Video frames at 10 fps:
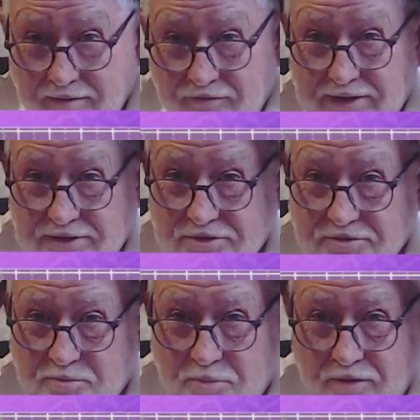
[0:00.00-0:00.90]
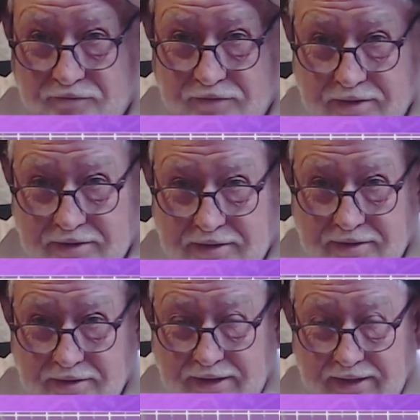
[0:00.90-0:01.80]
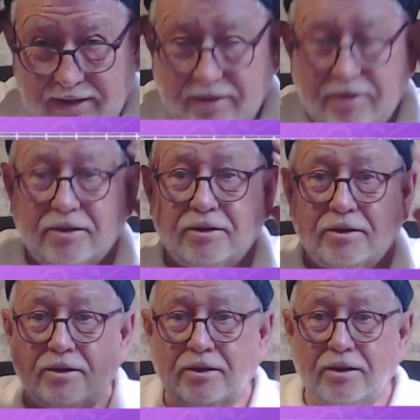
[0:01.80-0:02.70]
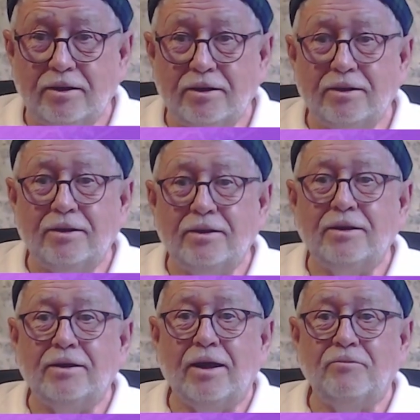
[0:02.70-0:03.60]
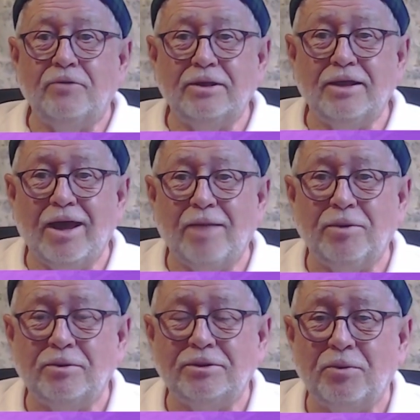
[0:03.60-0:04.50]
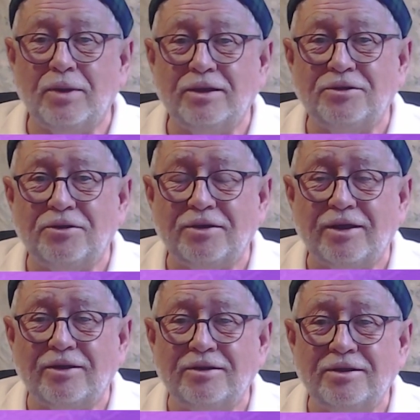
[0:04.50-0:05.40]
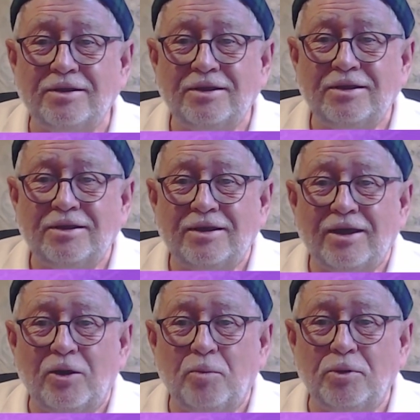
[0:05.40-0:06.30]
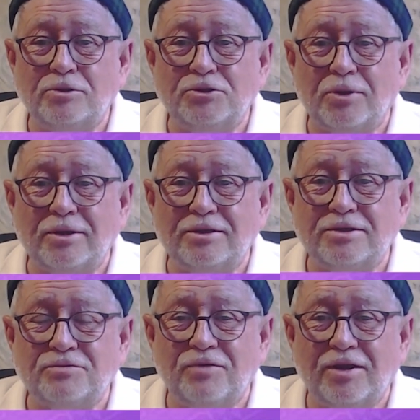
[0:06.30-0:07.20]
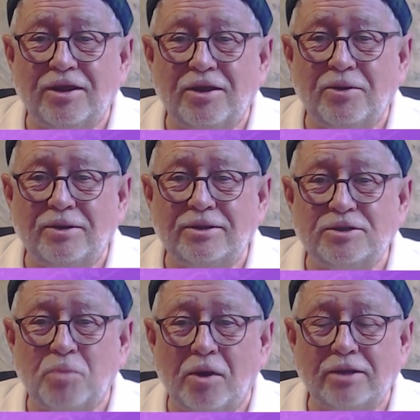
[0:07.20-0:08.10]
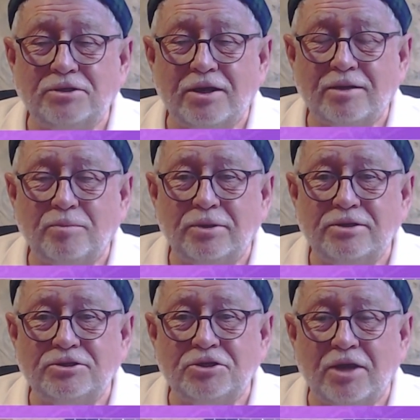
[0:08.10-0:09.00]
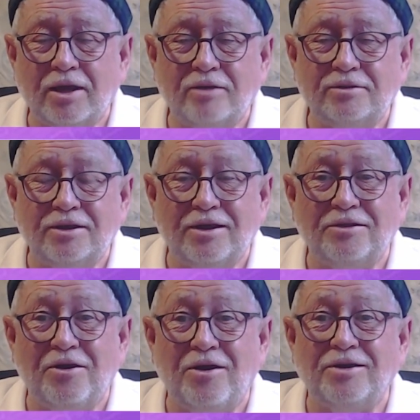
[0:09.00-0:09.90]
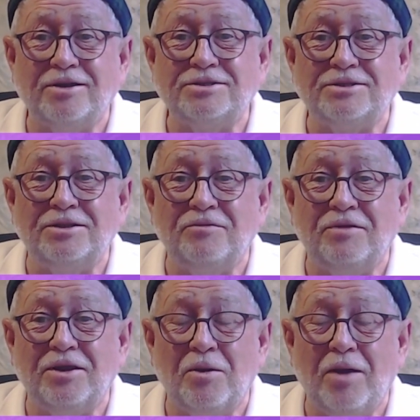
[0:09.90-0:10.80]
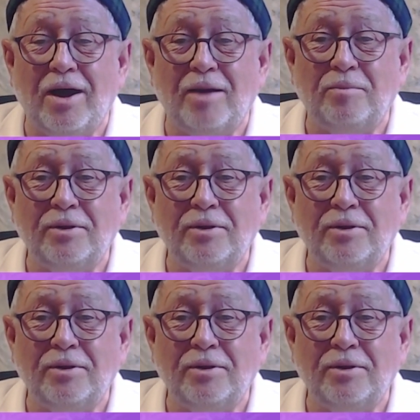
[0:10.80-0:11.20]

it fits perfectly. I'm really happy with the way it turned out. Hope you enjoyed this video and this project. Please check out the other artists in the video hop.